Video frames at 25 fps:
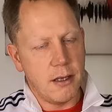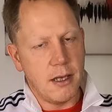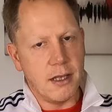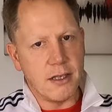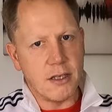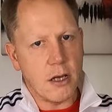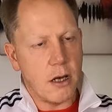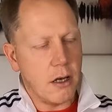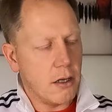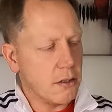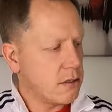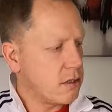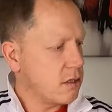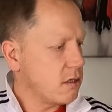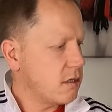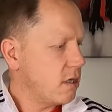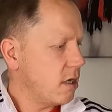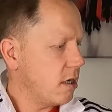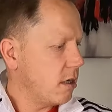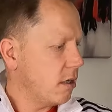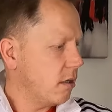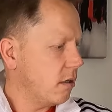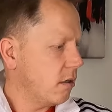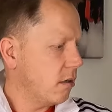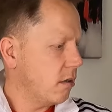It's hard to
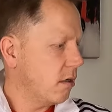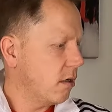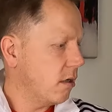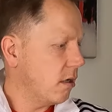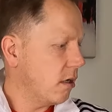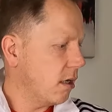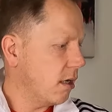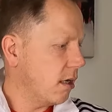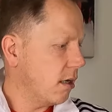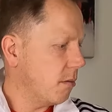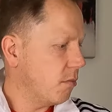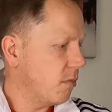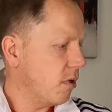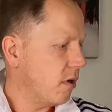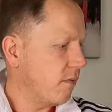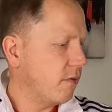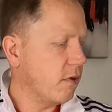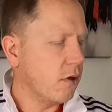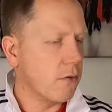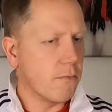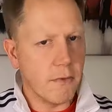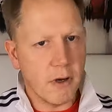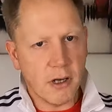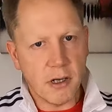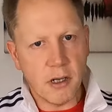tell.
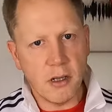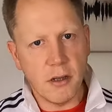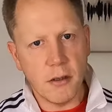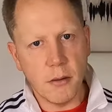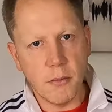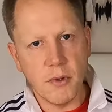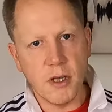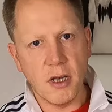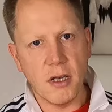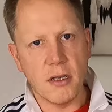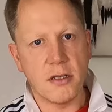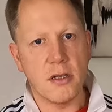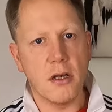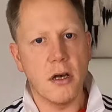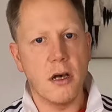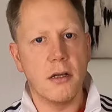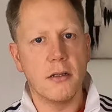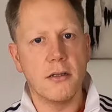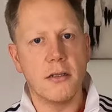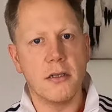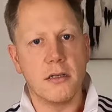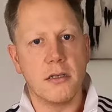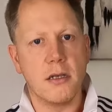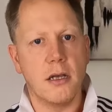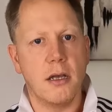I've not run in them yet. It's
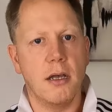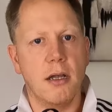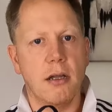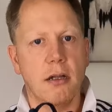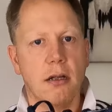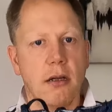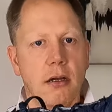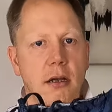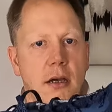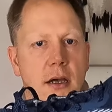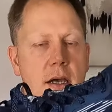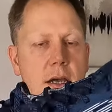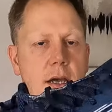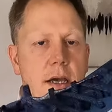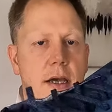hard to tell.